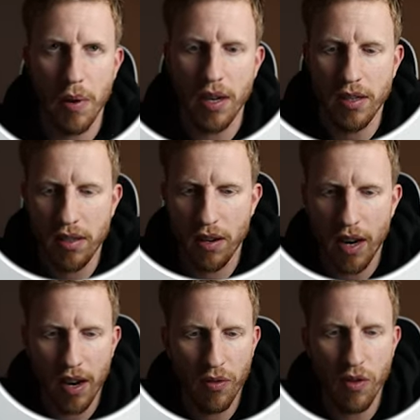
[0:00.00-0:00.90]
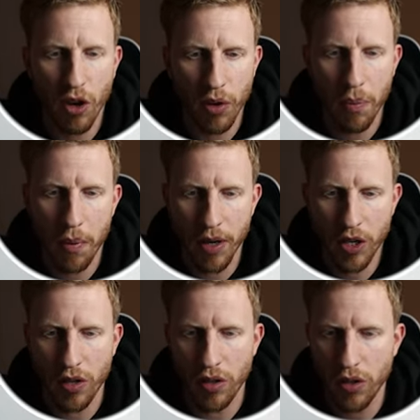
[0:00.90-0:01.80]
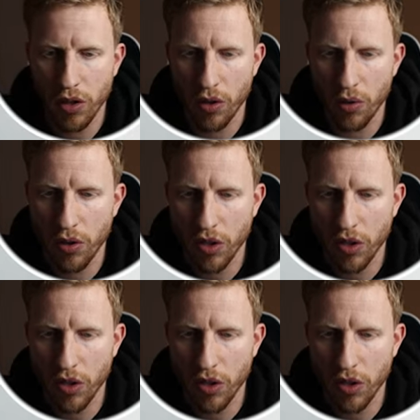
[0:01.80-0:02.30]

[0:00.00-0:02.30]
based and if you've got the permission to